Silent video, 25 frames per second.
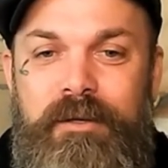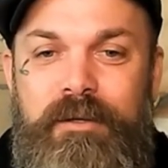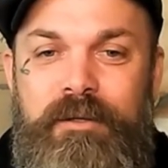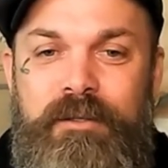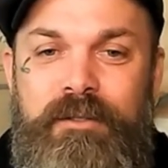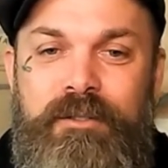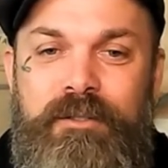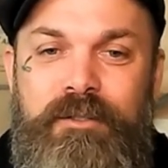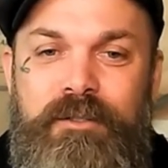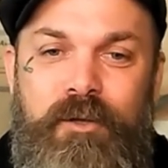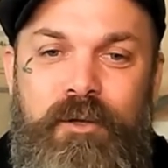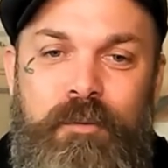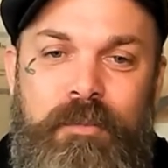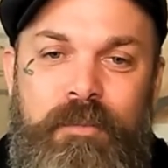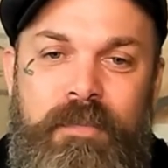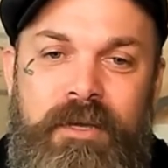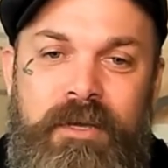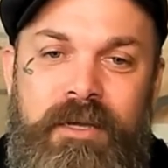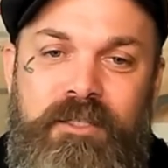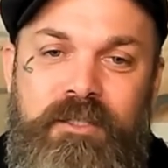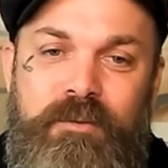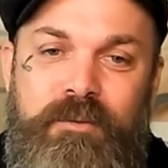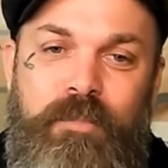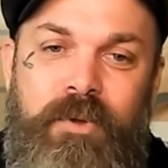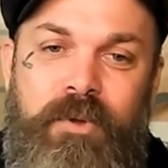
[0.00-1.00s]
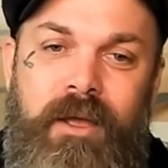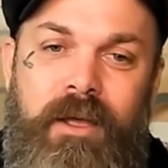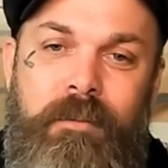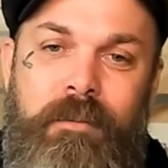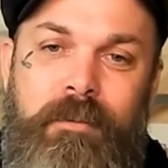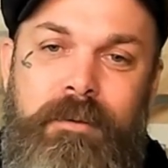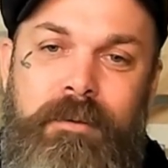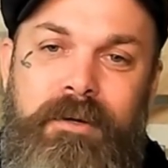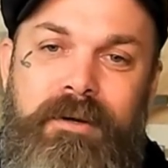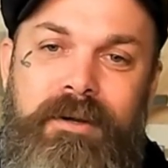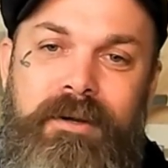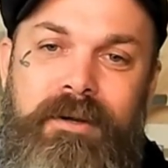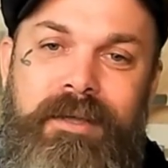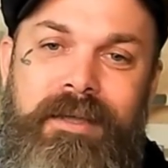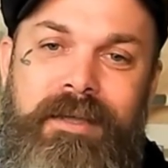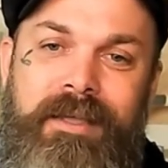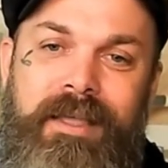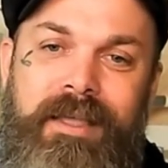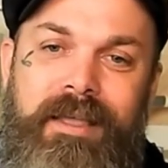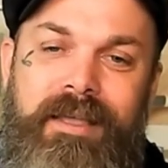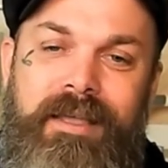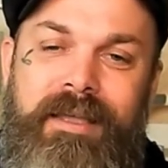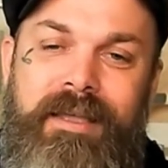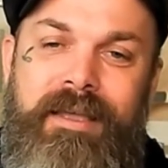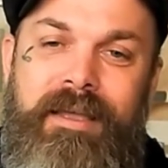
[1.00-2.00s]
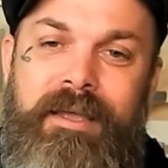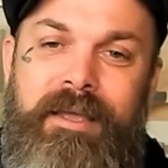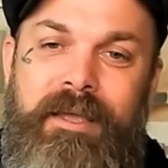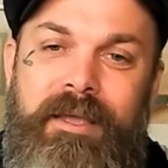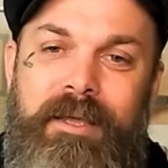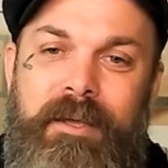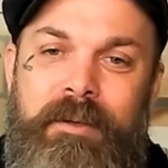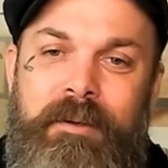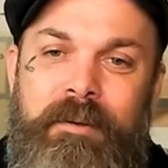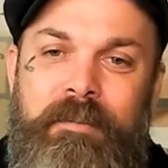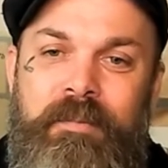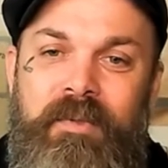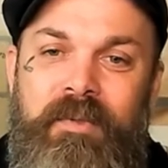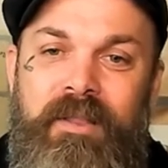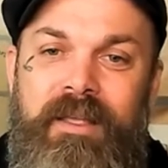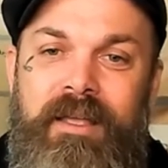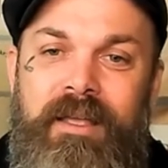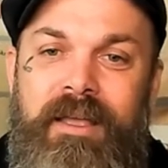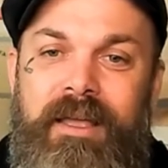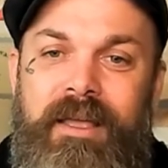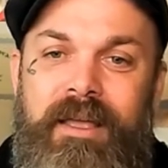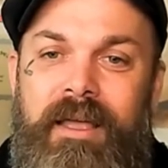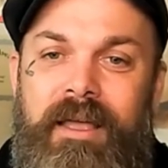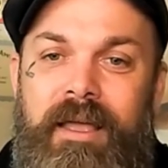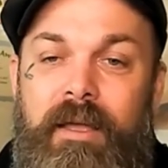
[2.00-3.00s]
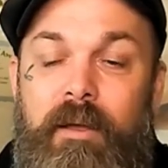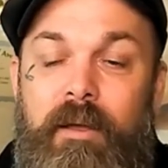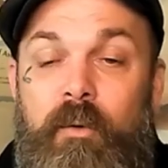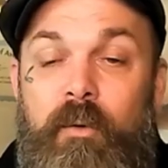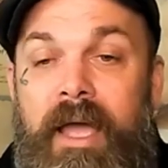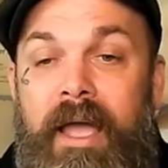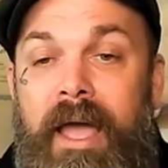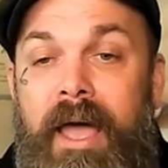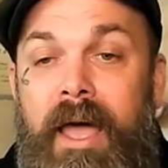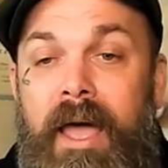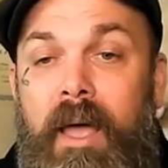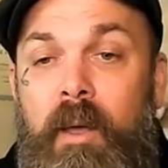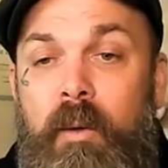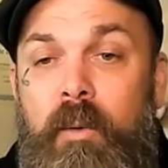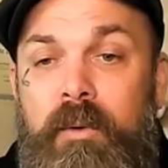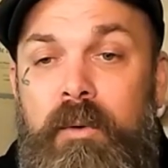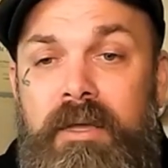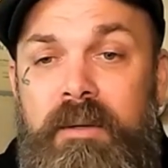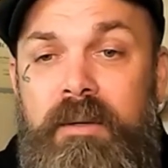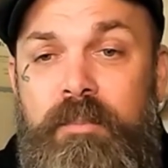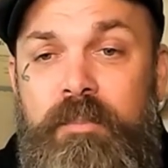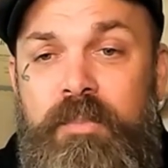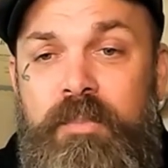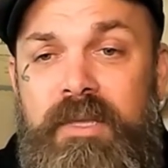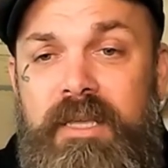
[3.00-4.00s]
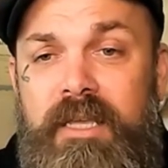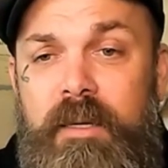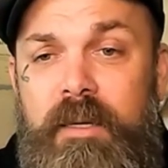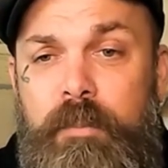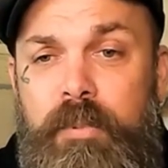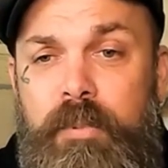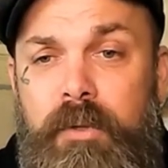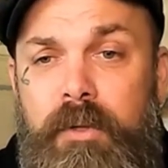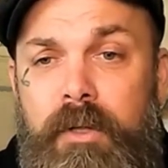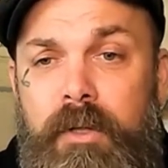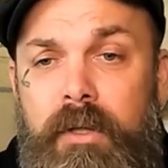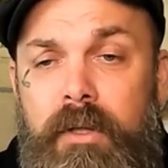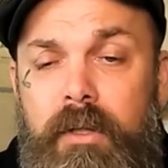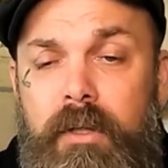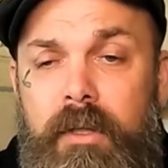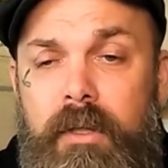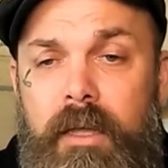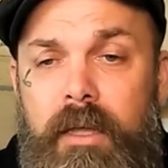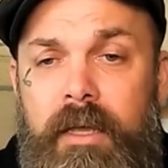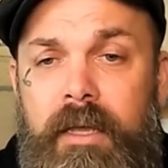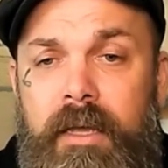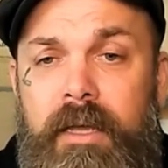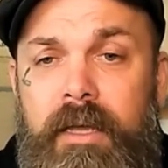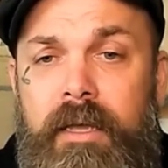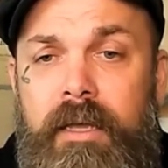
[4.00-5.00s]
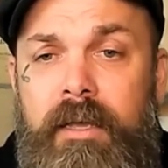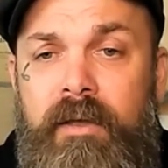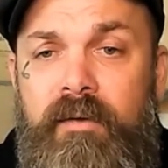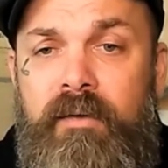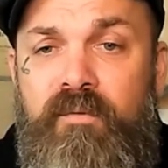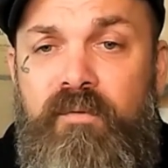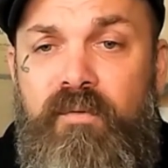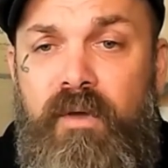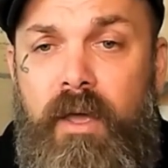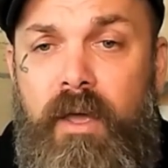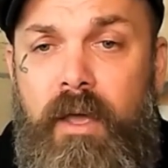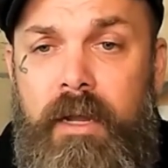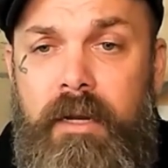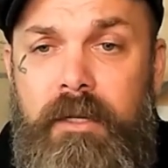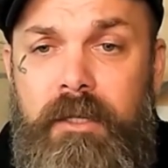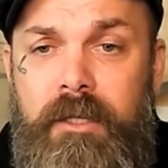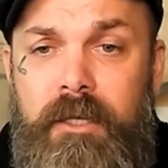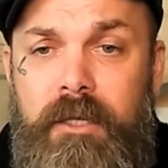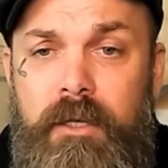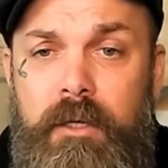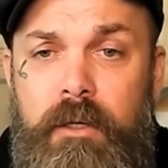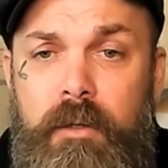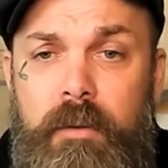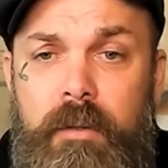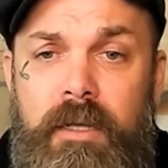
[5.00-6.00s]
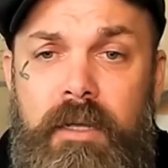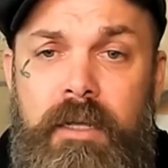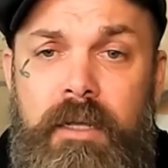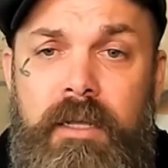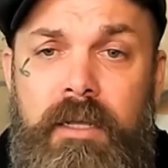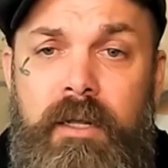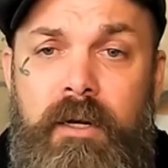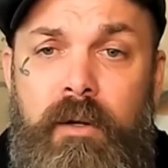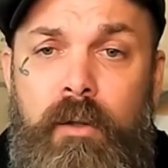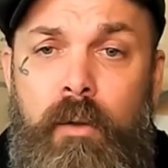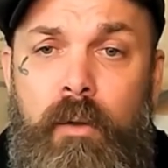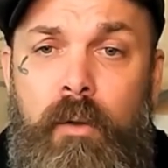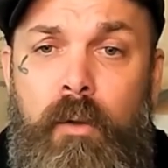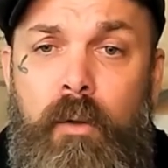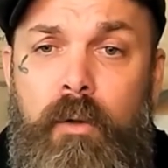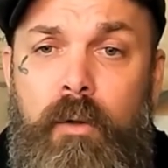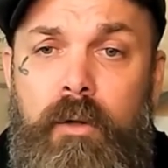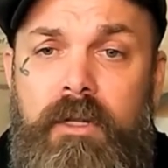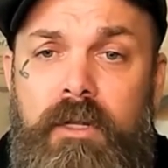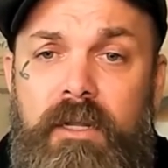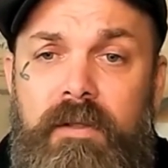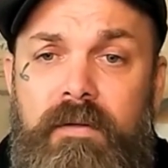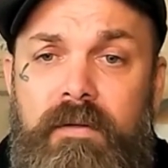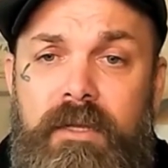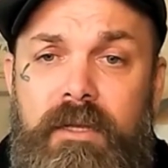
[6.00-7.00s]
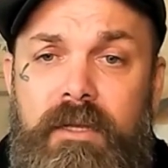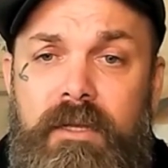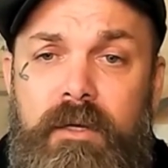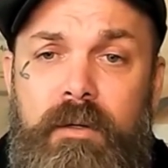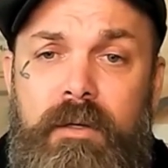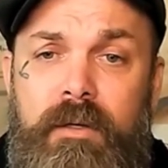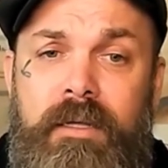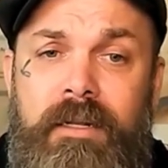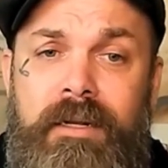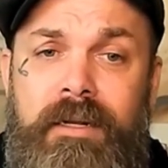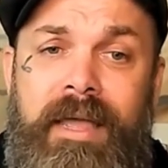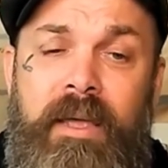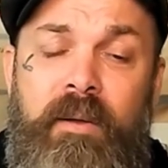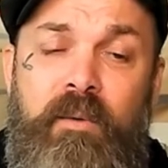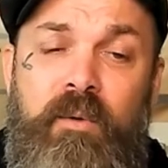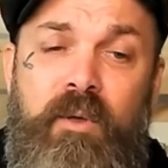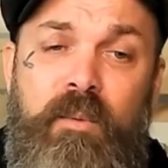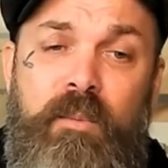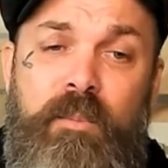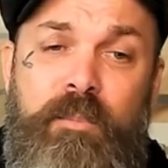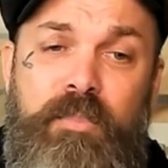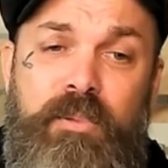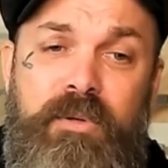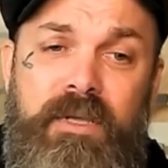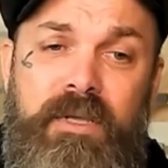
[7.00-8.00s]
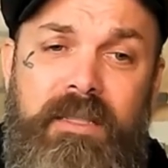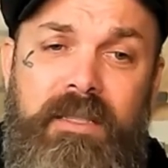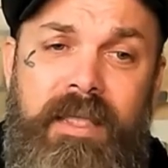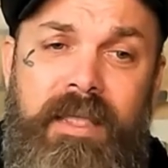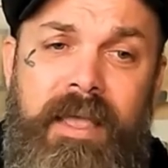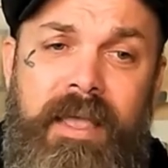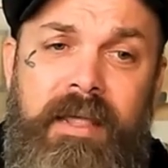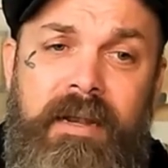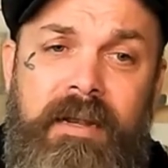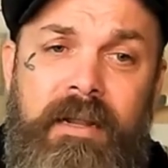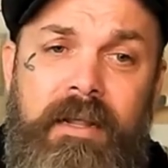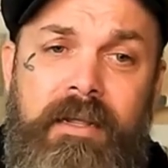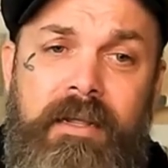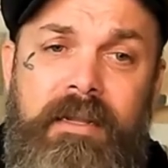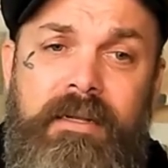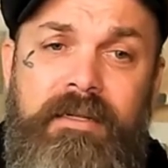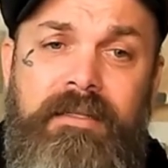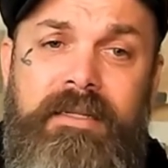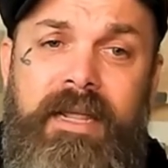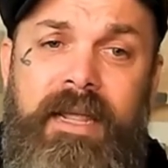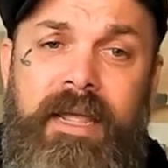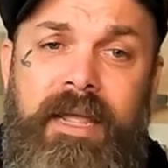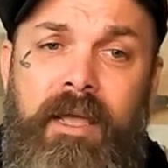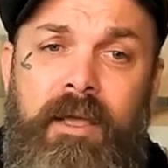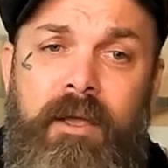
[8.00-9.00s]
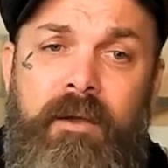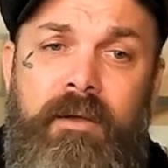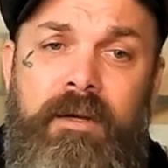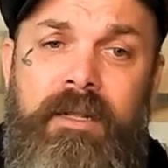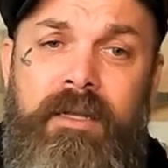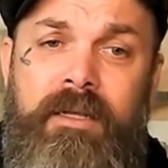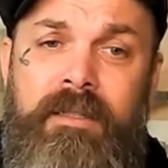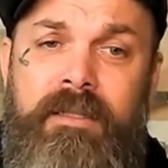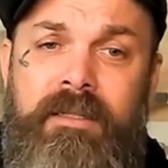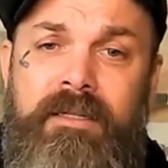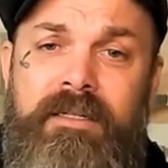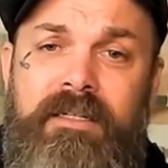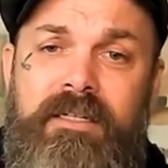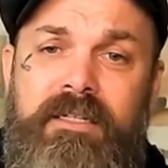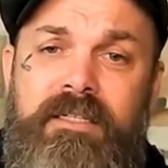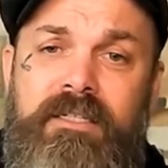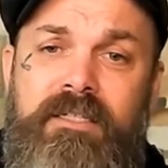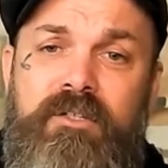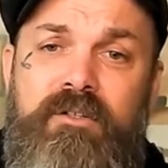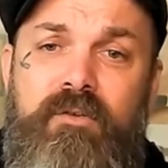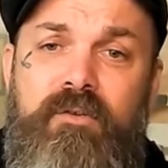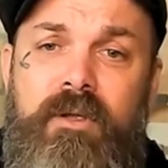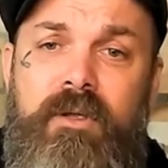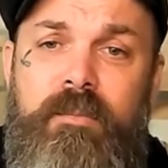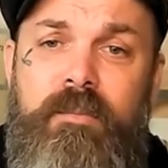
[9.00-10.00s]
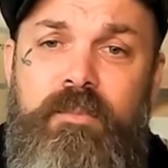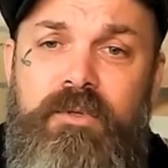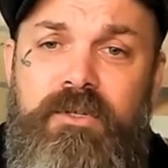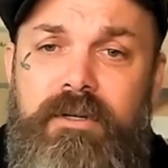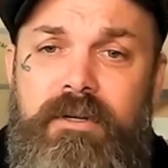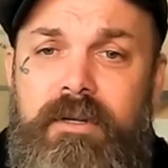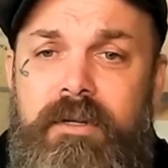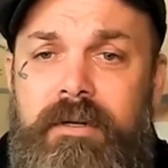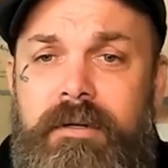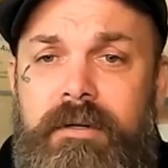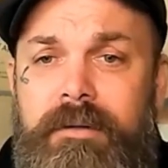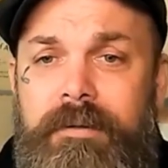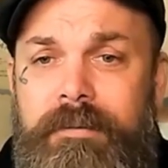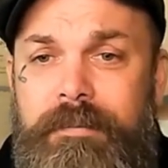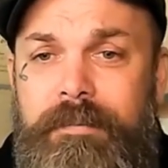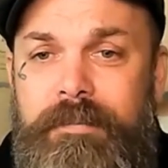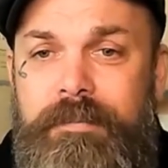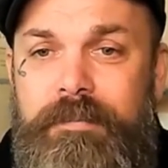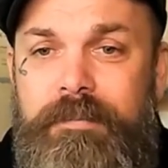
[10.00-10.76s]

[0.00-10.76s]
And I just want to thank you so much, Barbara. How would people find you and get a hold of you? And I will put that down in the description.